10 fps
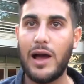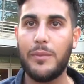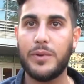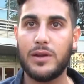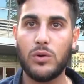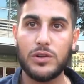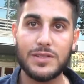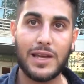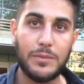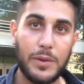happened, in order
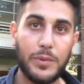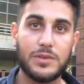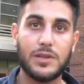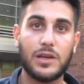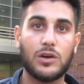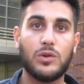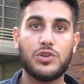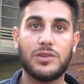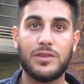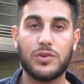to get people to the
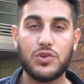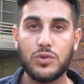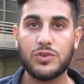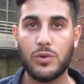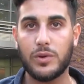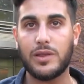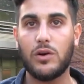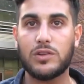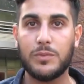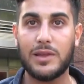conclusion that the Jews are really
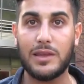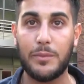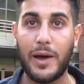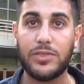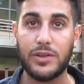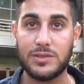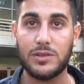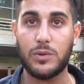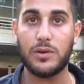ultimately the bad things in the